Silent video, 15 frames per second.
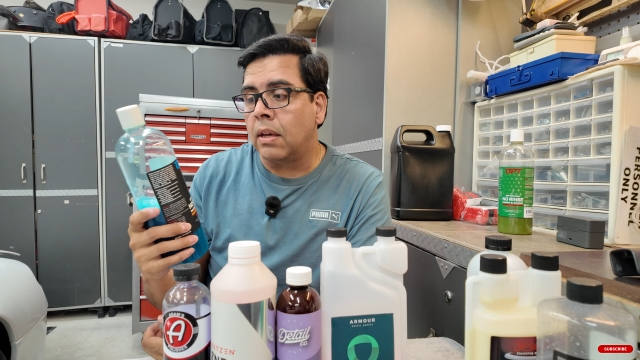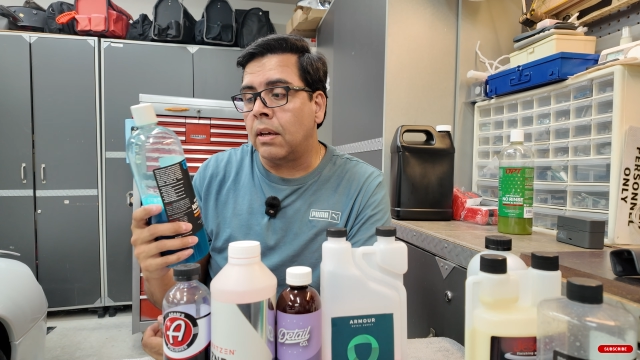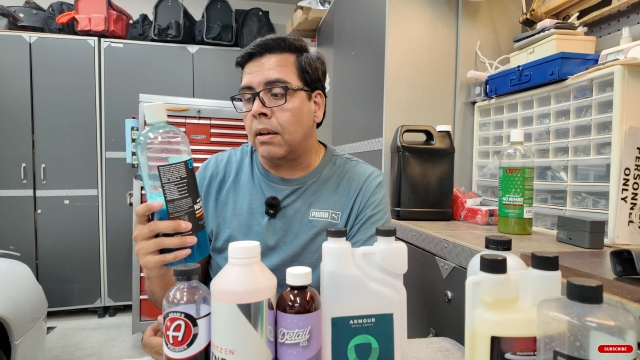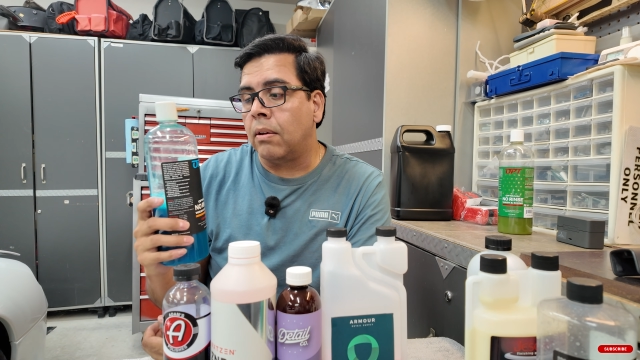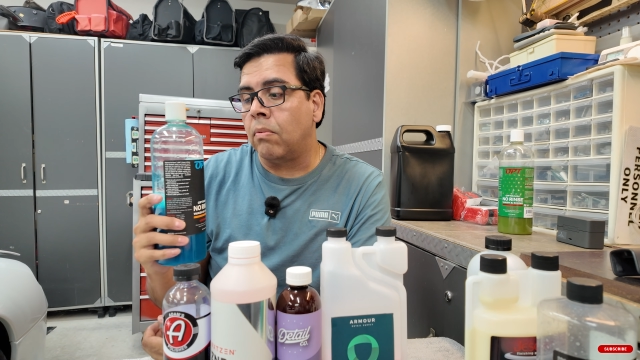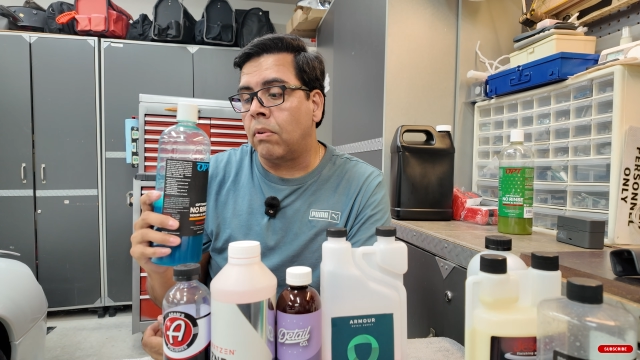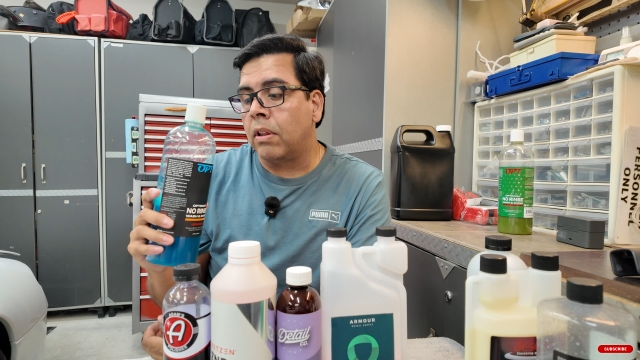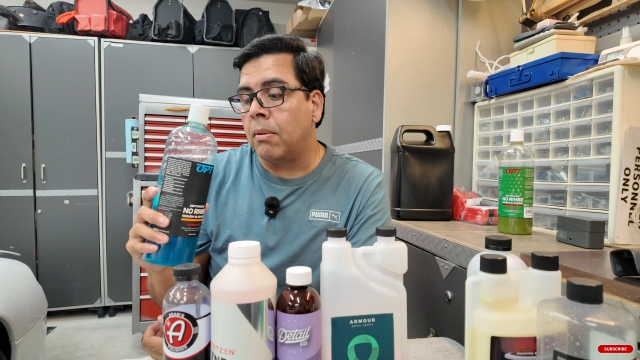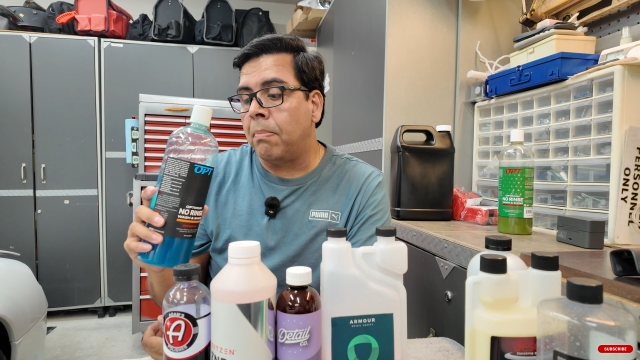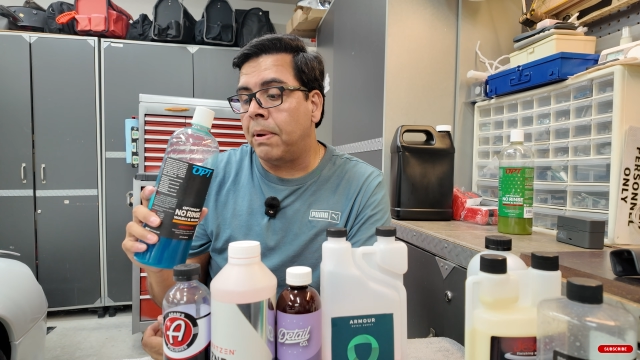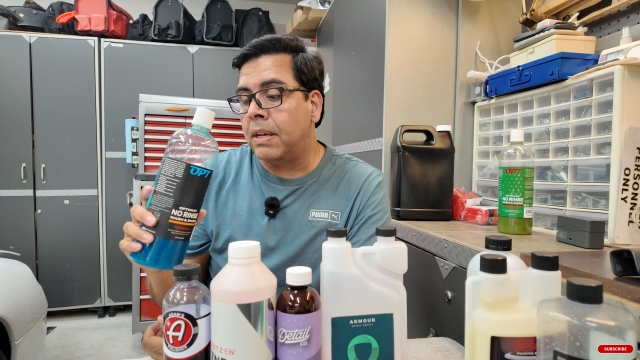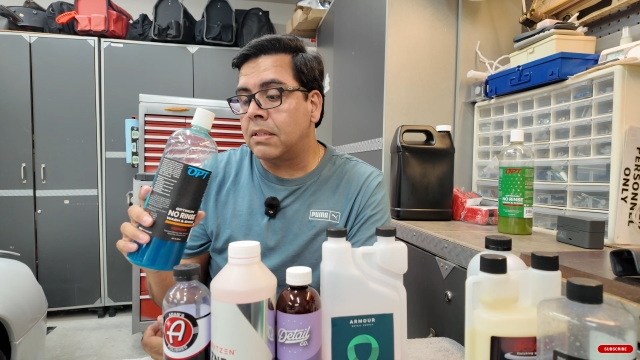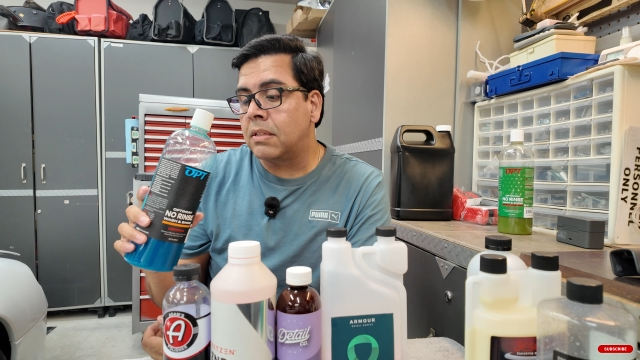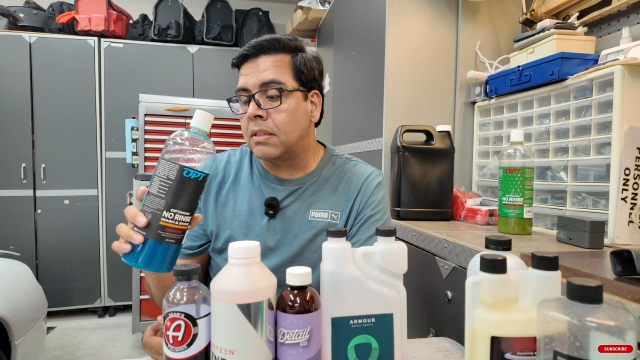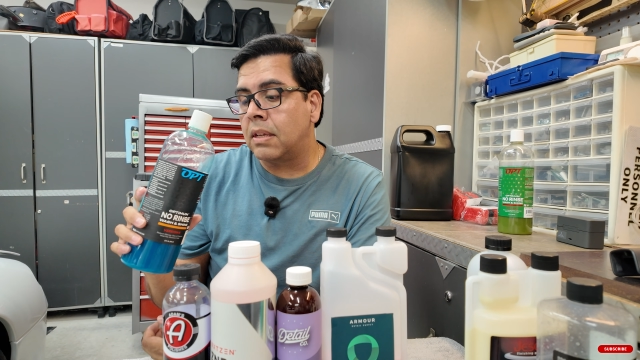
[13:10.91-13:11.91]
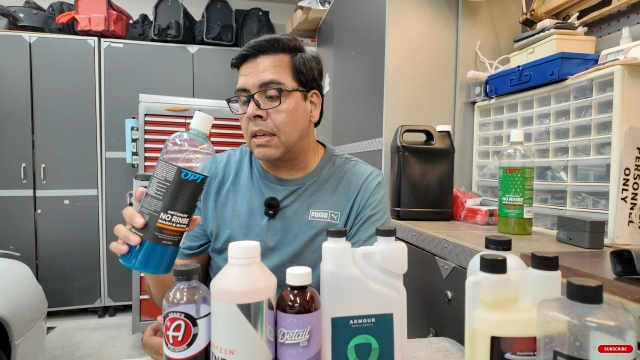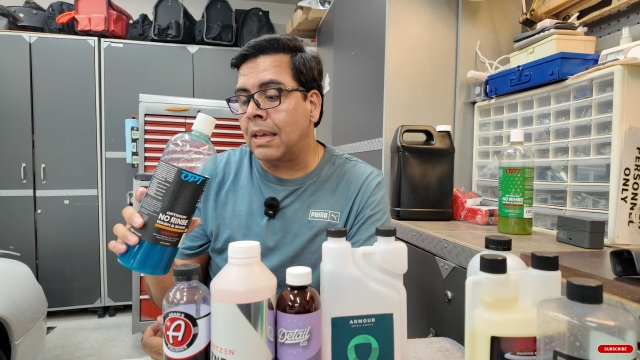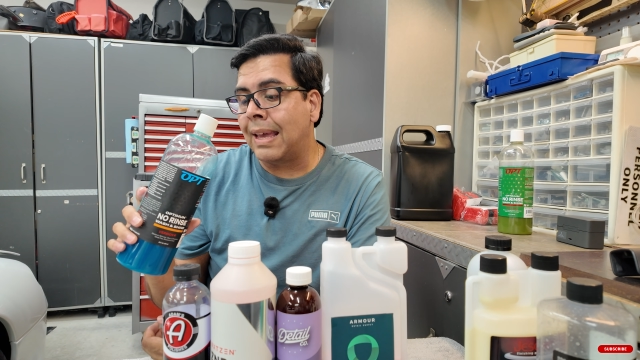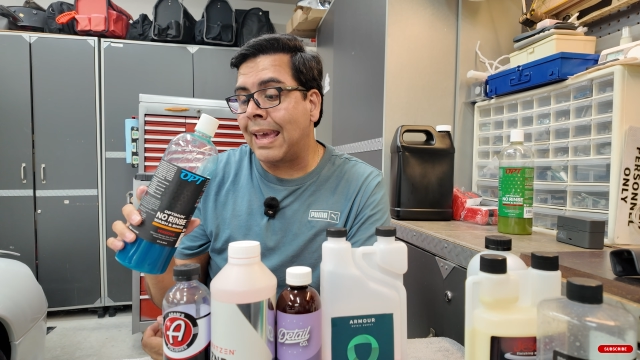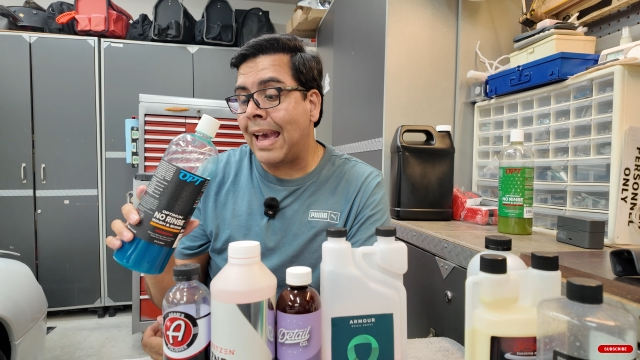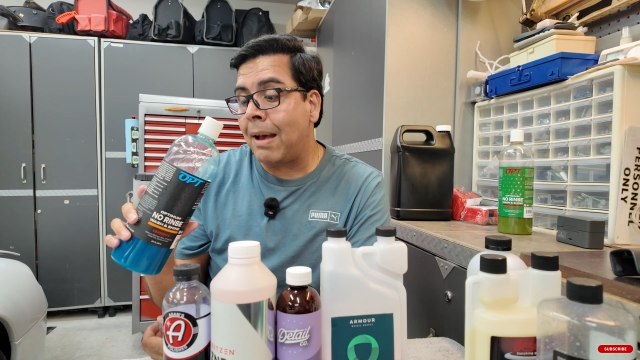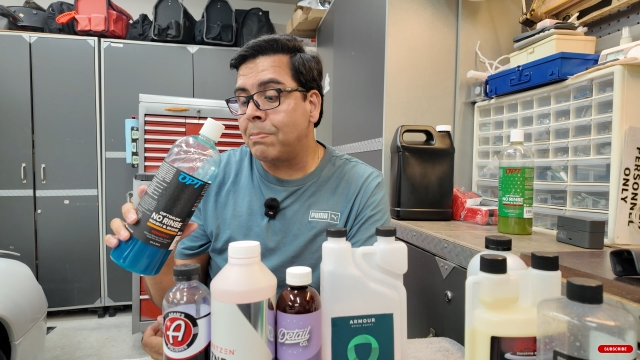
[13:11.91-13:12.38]
One of the best
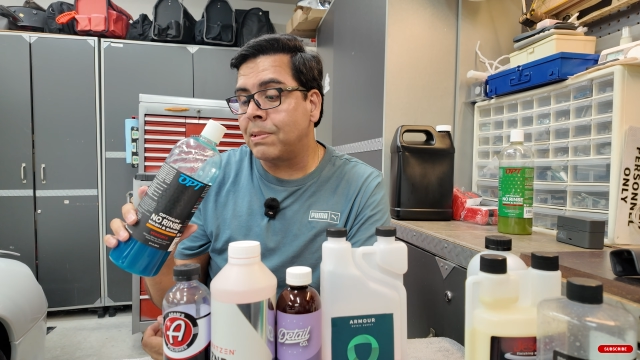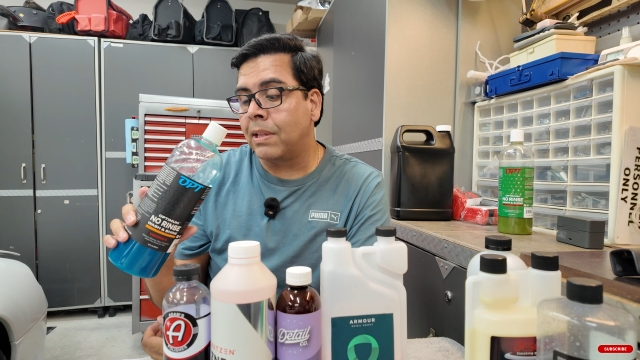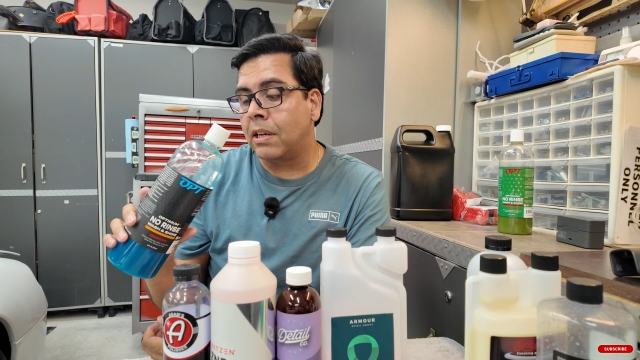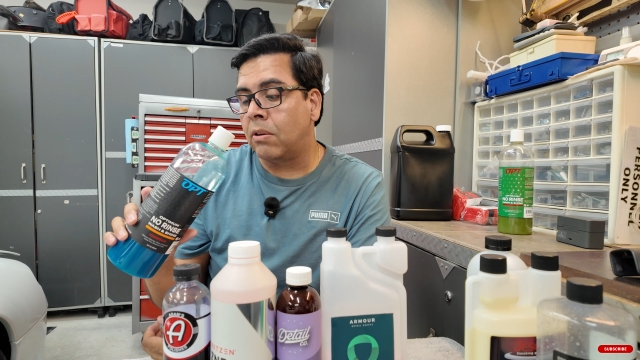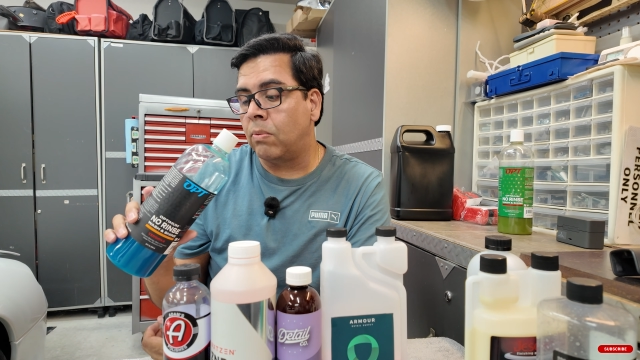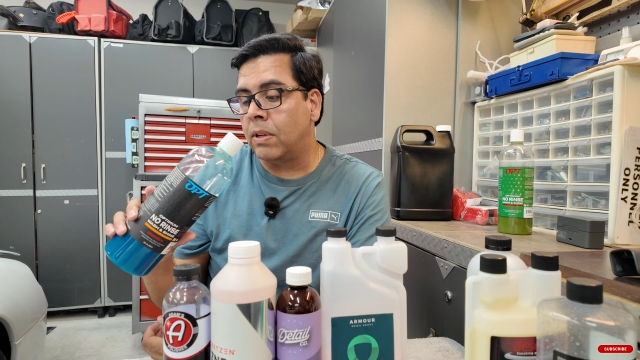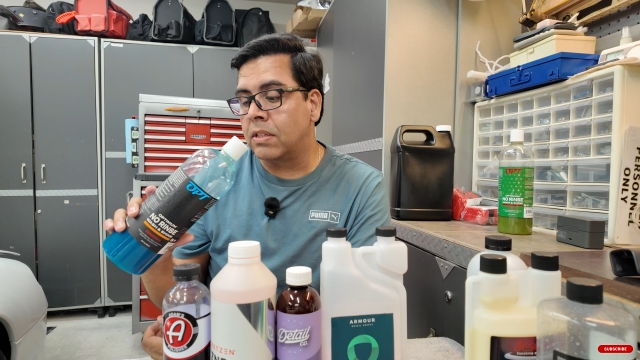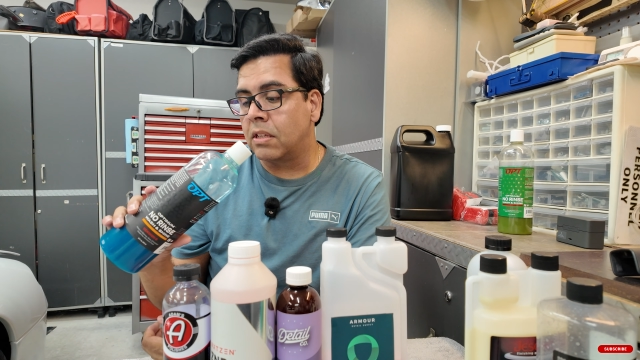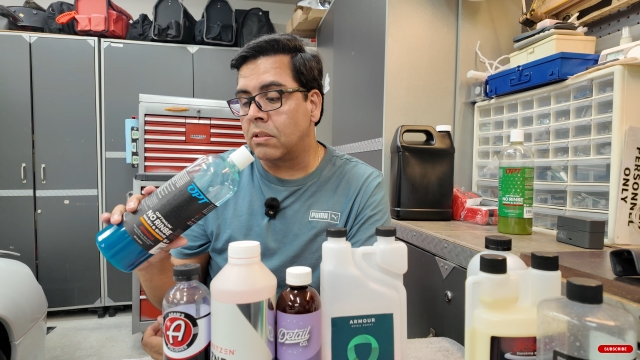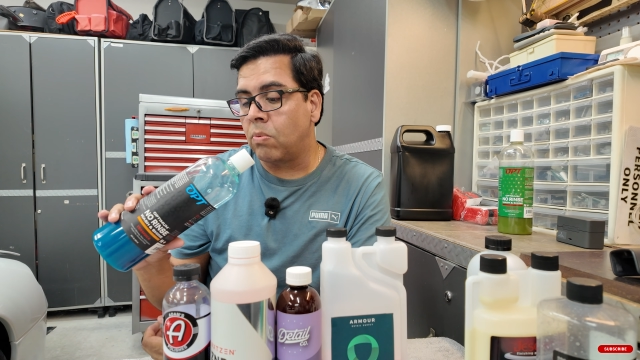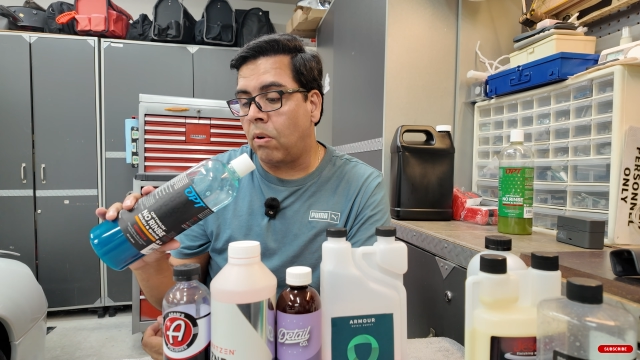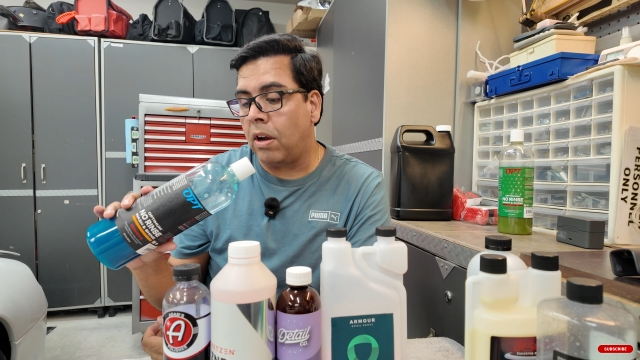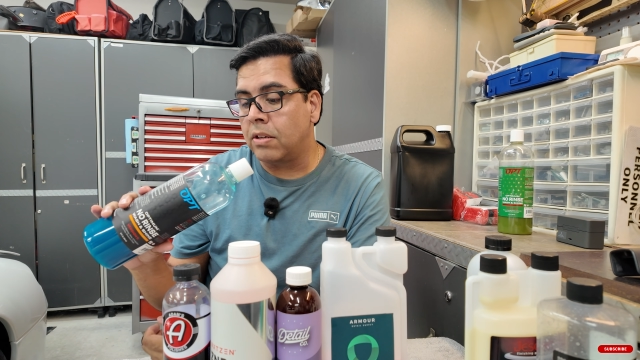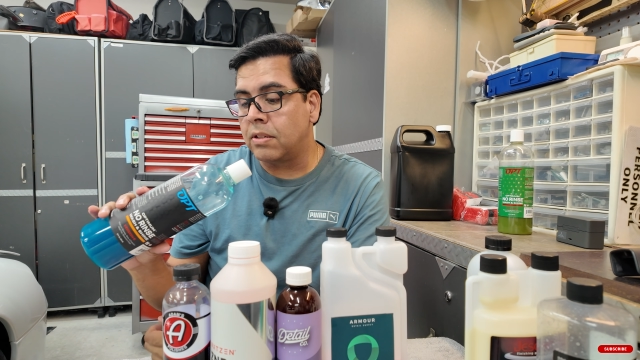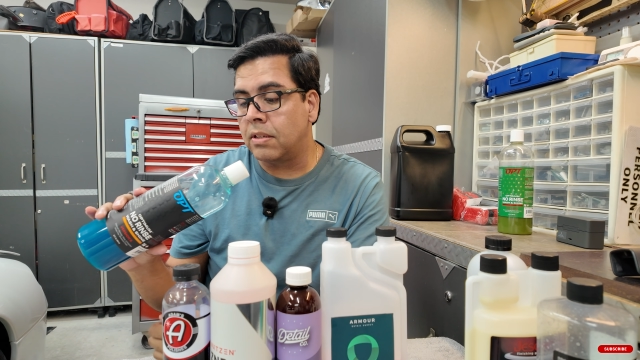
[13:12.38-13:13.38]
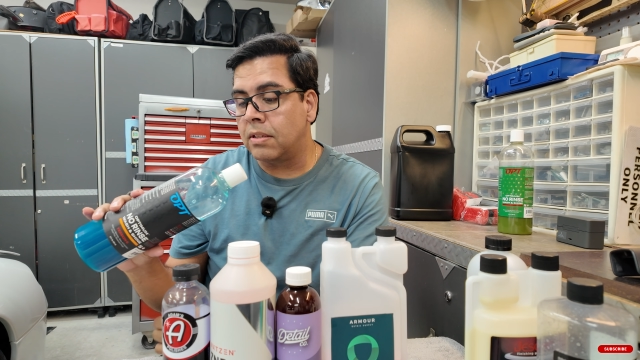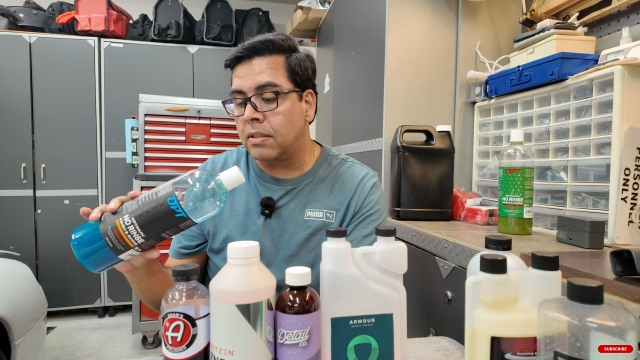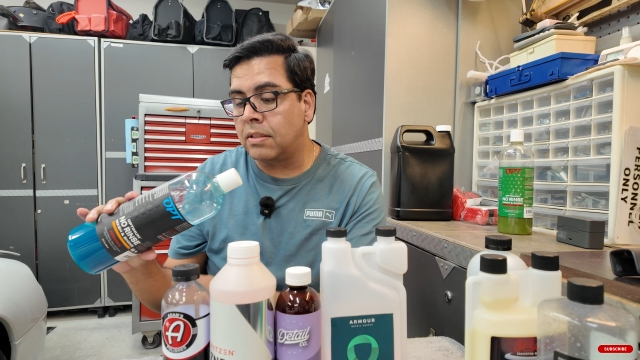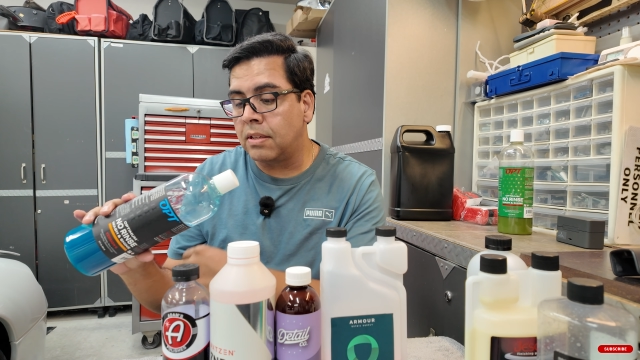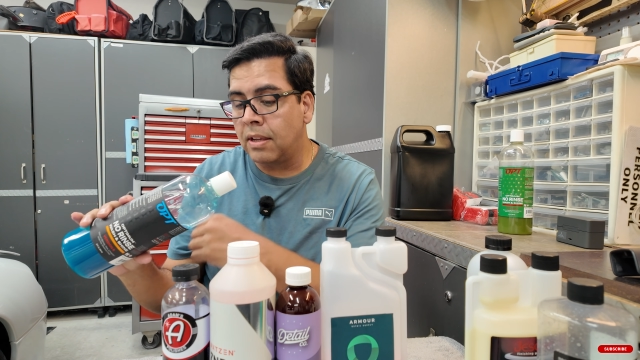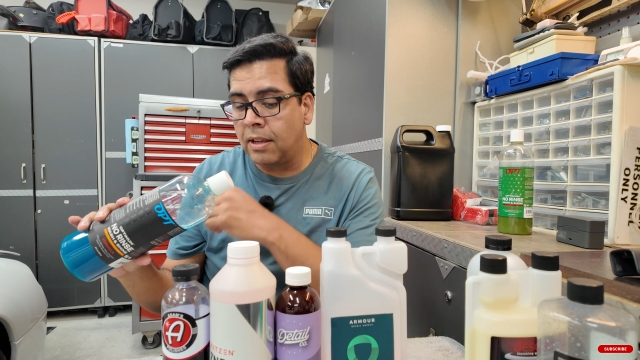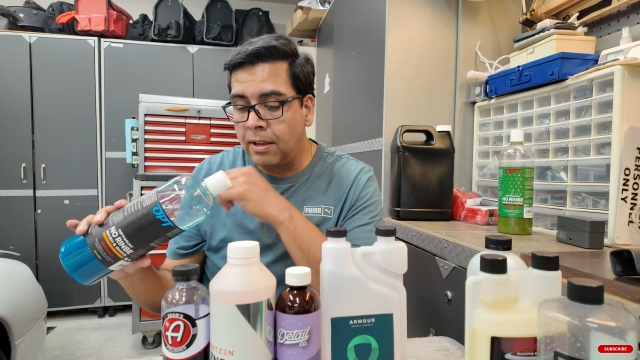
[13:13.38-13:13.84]
encapsulated rinseless
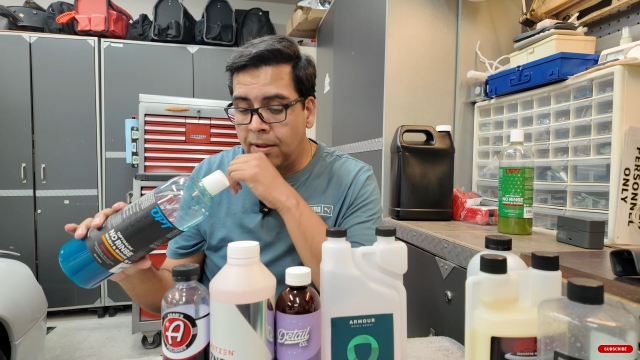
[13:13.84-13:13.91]
washes